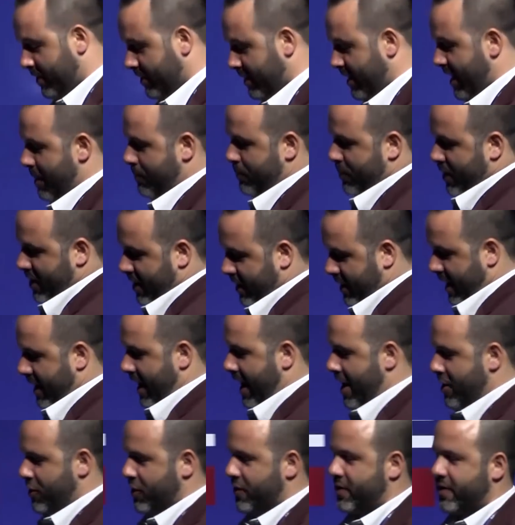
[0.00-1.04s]
a lot. But
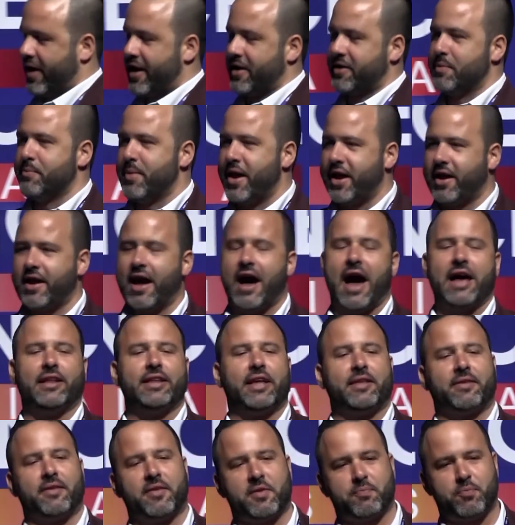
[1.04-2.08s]
I just like to
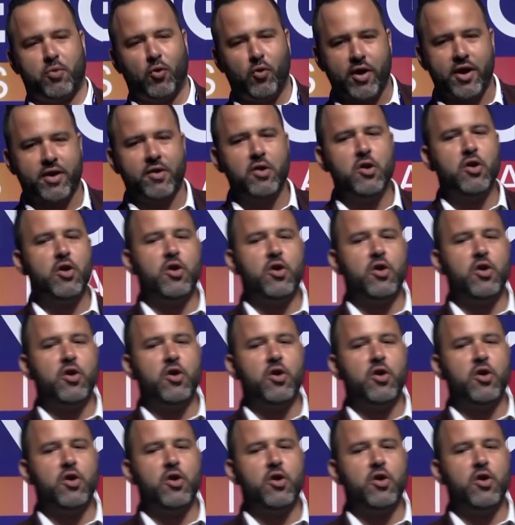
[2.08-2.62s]
highlight this point